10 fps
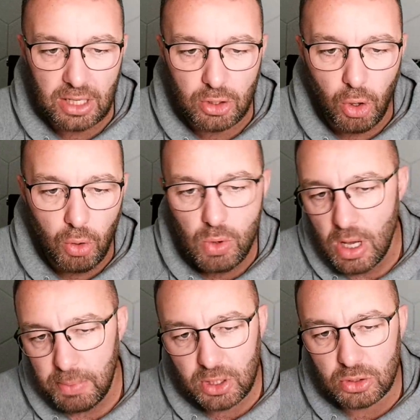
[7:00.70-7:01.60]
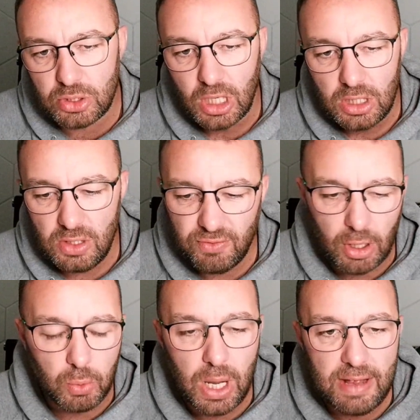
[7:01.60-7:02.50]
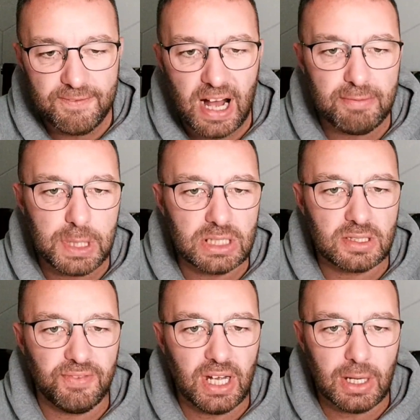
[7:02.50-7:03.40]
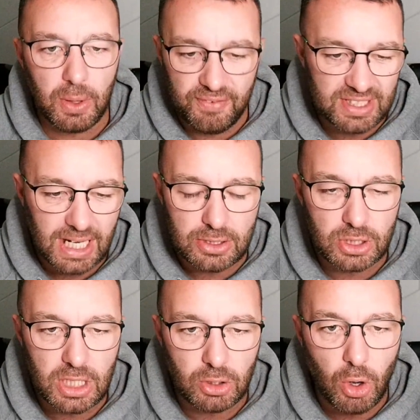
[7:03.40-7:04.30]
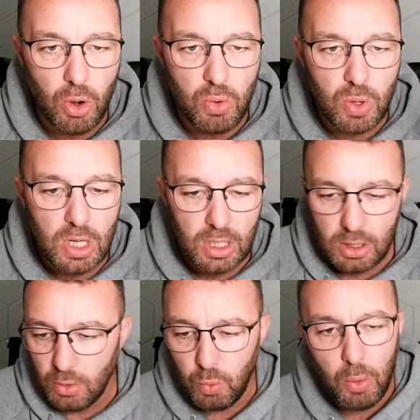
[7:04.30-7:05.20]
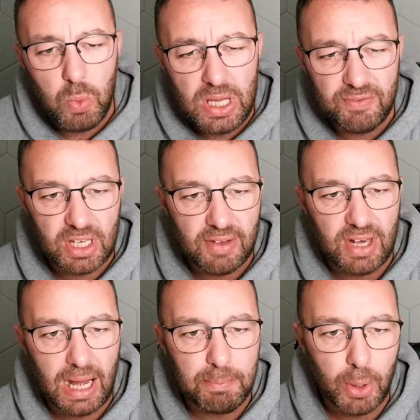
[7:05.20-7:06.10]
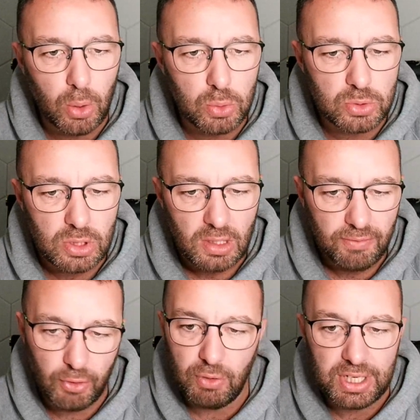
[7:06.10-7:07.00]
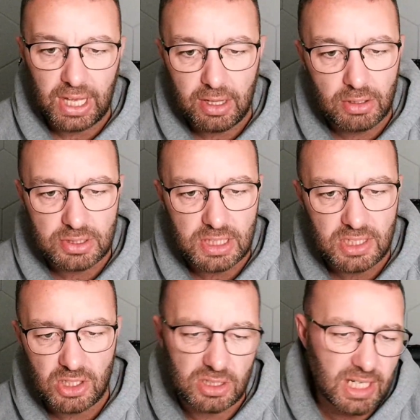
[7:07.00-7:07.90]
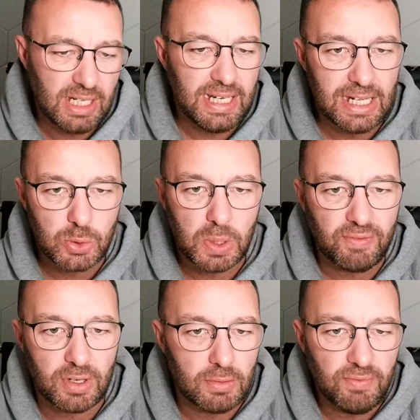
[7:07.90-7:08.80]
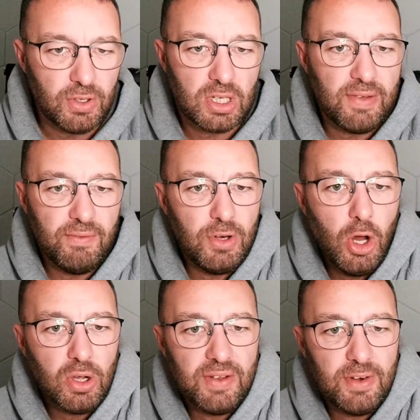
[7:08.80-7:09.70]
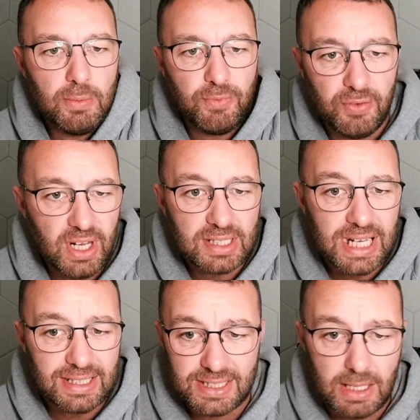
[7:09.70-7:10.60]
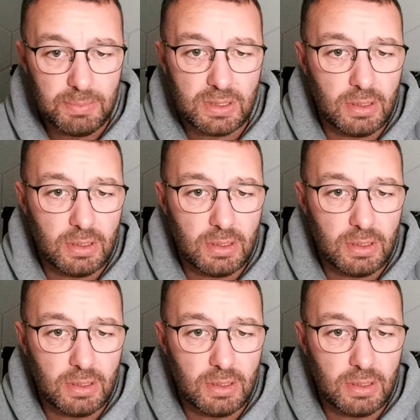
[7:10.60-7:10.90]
a goal because you've got to wait 5 minutes to find out if it's actually a goal. 1 week they're giving handballs for ridiculous decisions, and the next week they're not giving them for the exact same